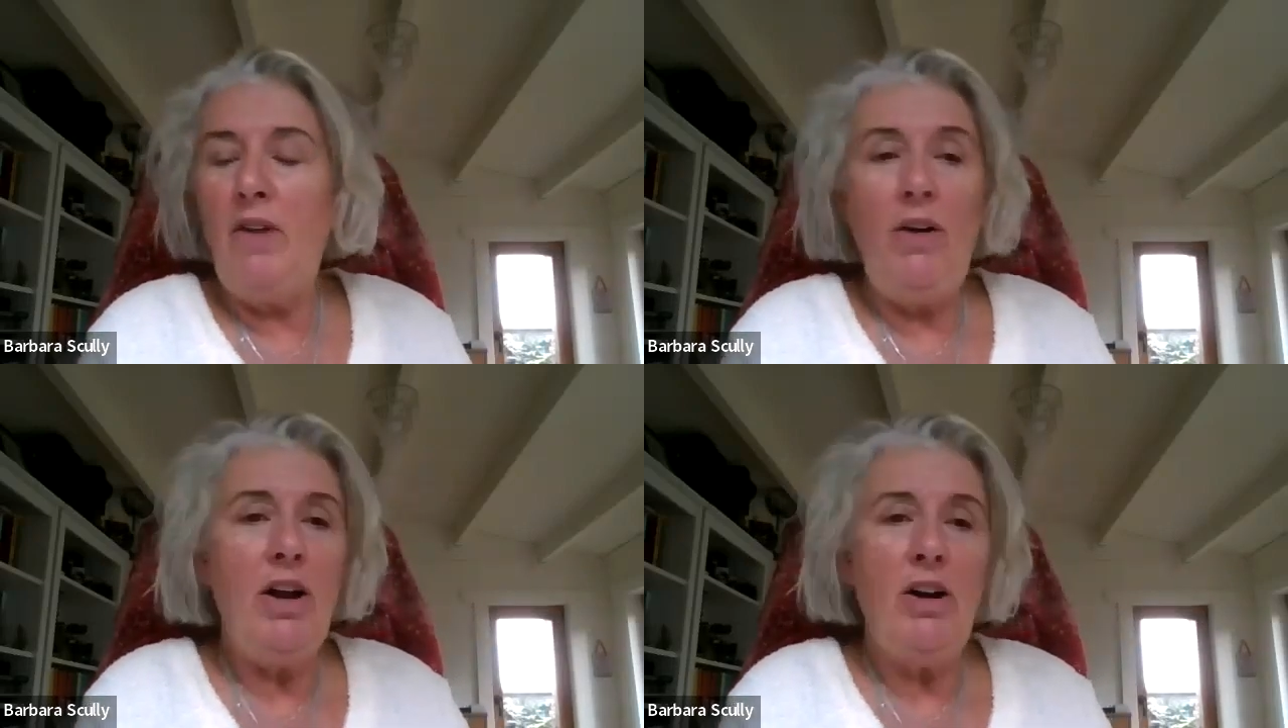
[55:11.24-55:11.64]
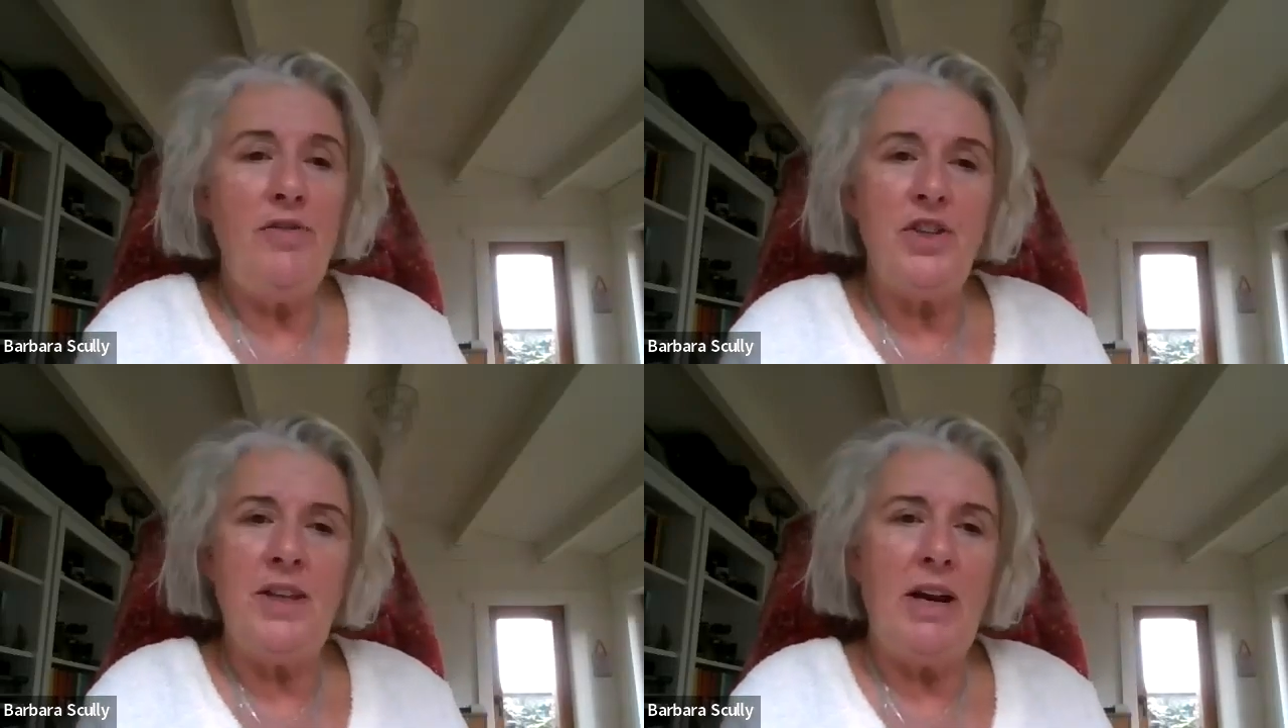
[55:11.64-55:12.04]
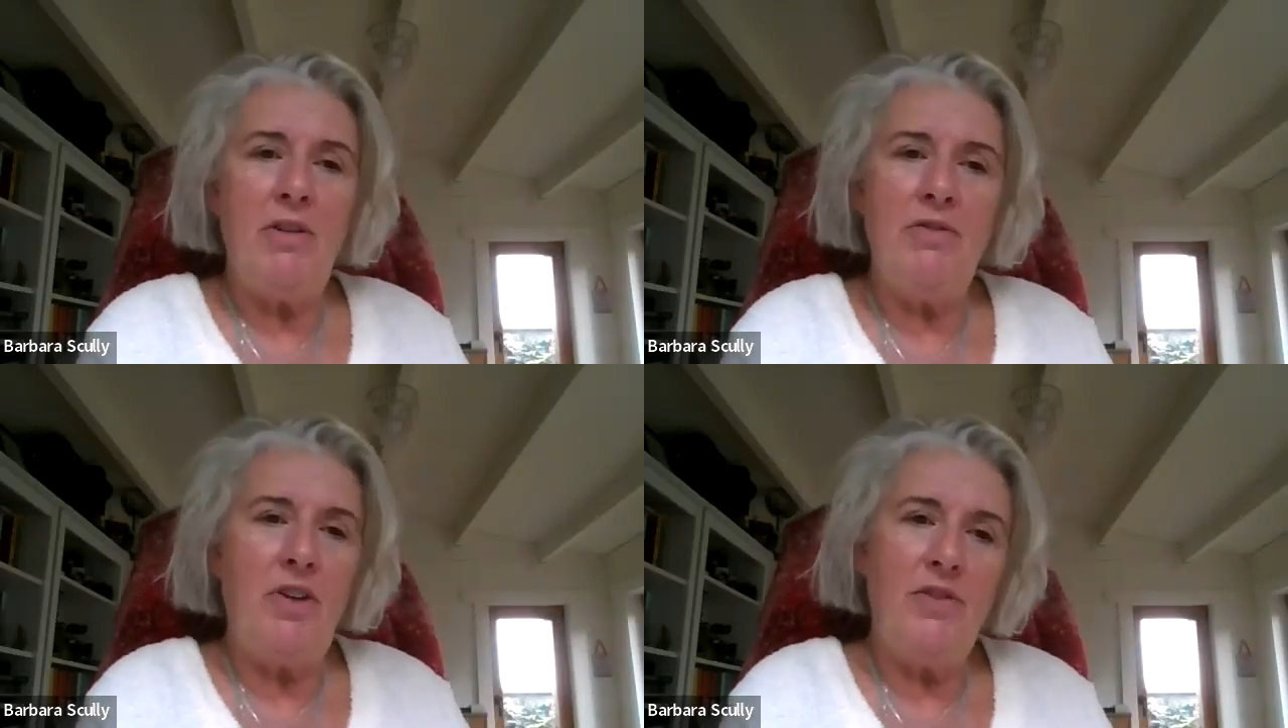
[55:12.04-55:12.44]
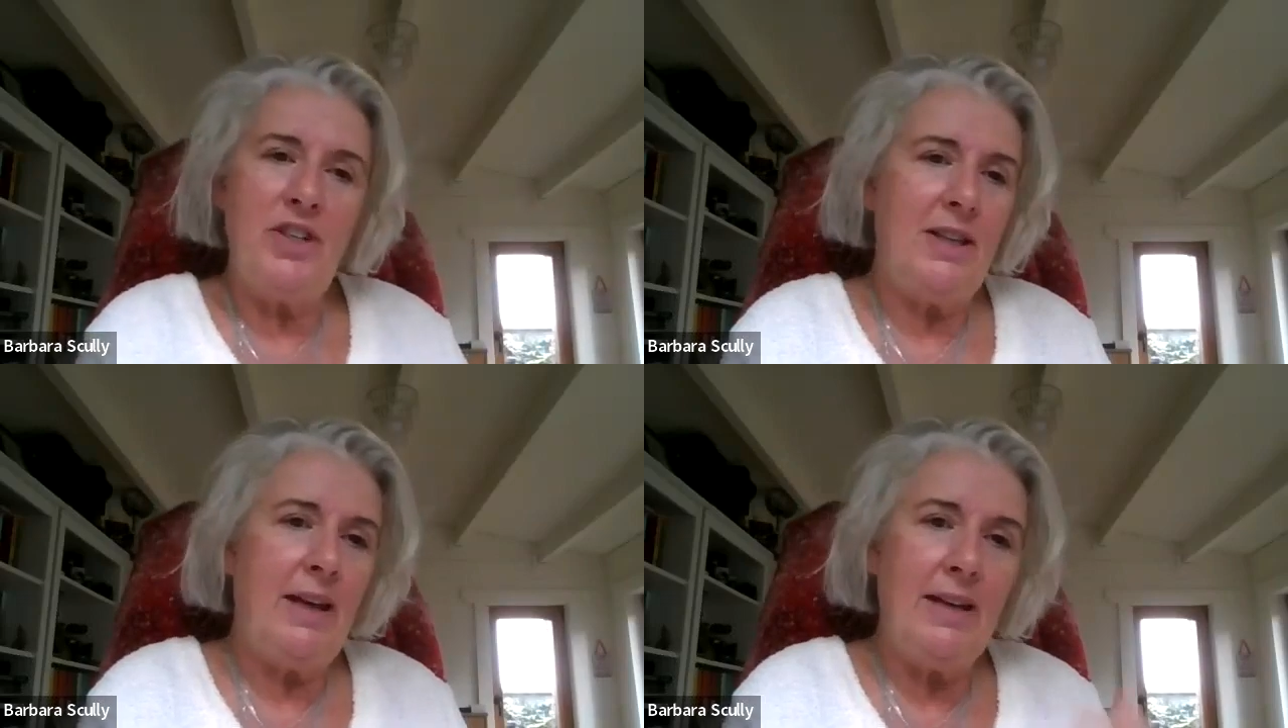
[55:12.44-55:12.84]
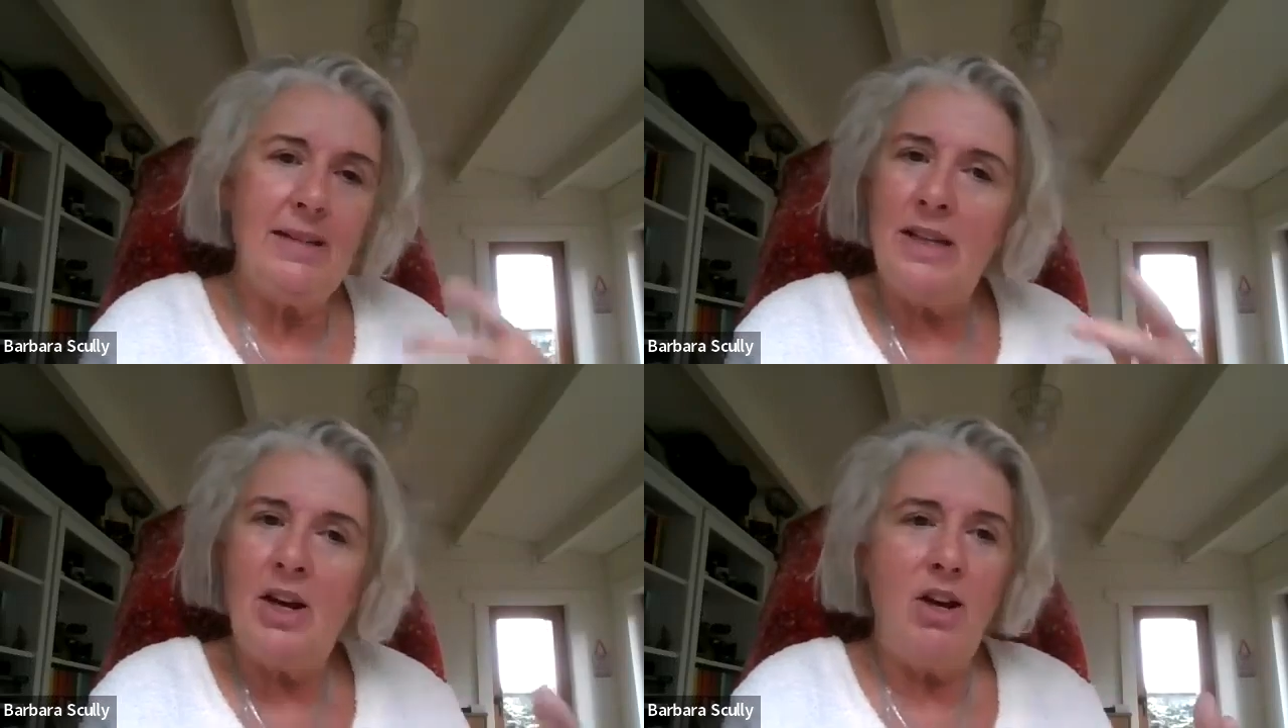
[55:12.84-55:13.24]
very often they're involved in things
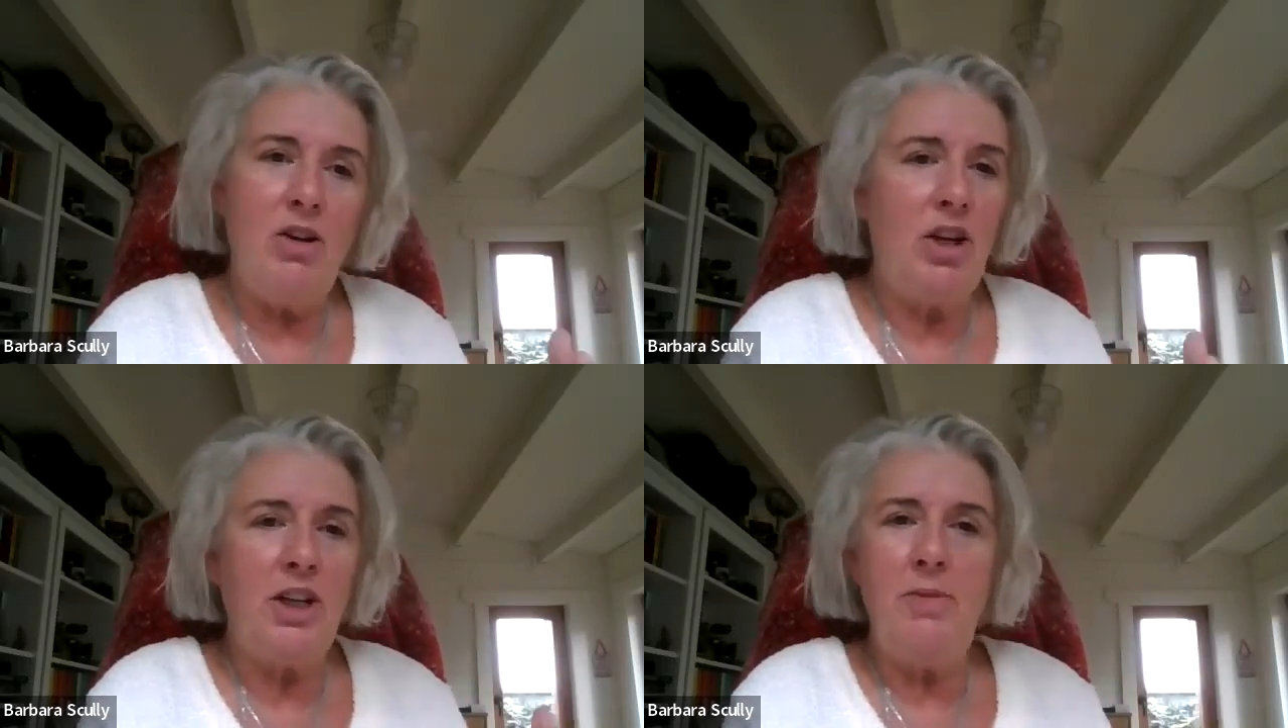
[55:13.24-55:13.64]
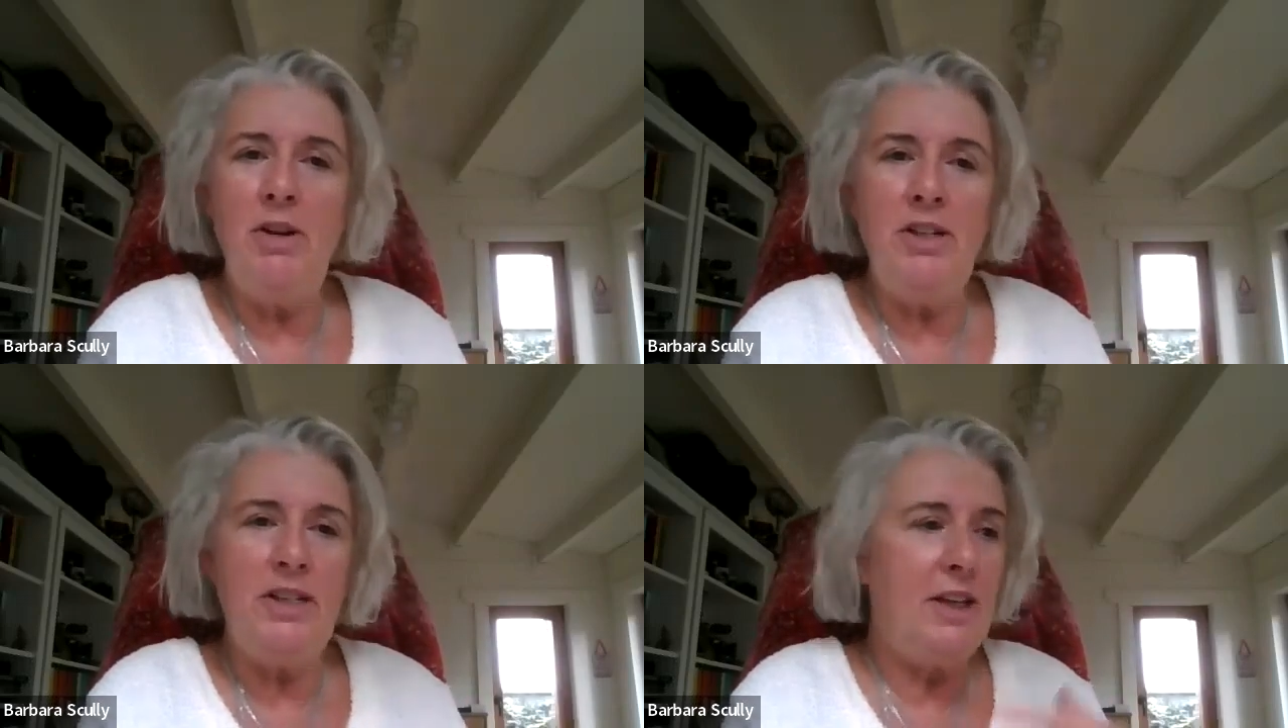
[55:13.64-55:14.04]
in their local community.